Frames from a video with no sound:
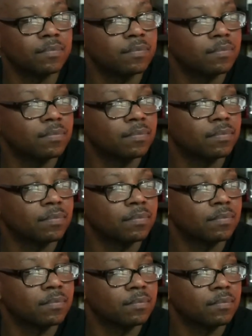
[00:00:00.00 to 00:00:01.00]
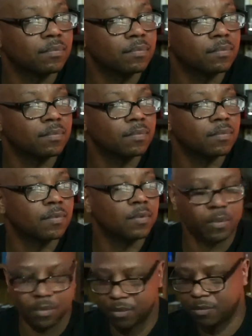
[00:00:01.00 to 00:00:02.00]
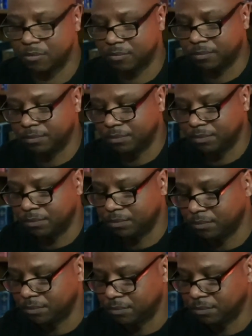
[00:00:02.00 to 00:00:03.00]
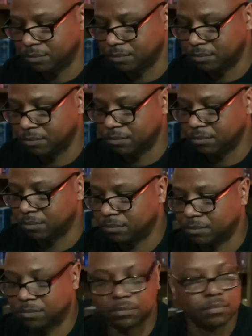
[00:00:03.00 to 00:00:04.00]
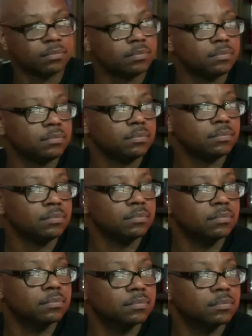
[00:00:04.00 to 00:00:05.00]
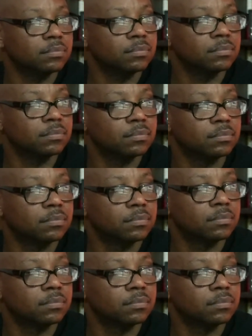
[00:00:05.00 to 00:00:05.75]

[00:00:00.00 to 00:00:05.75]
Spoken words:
No words are spoken by the person on screen.